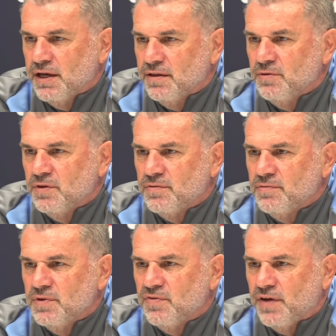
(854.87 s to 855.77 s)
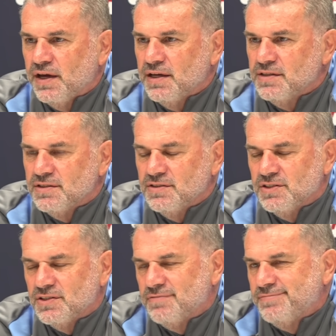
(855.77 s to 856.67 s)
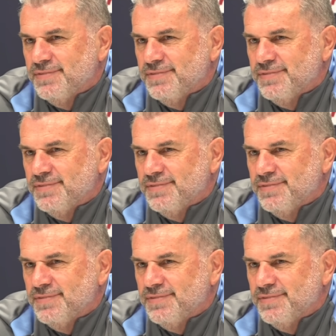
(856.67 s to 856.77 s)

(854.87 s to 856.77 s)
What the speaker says: out there with fans, and just,